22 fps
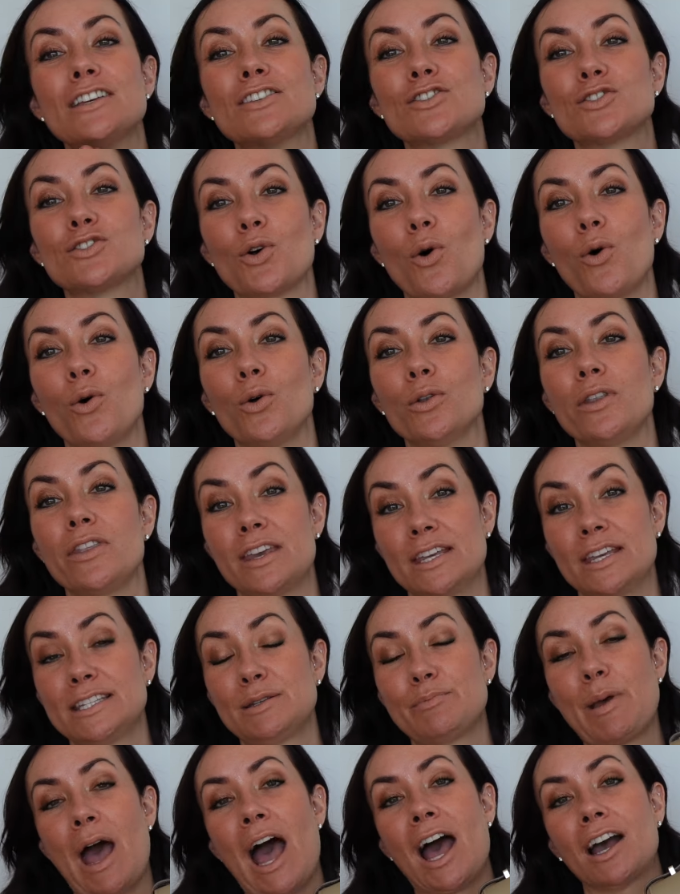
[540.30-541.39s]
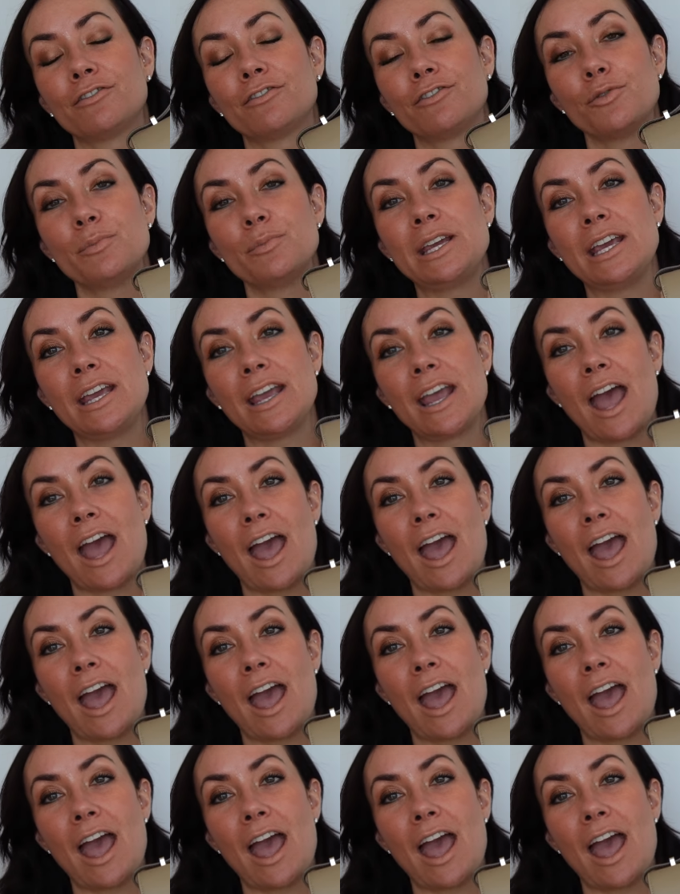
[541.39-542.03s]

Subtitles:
sold this bag for me,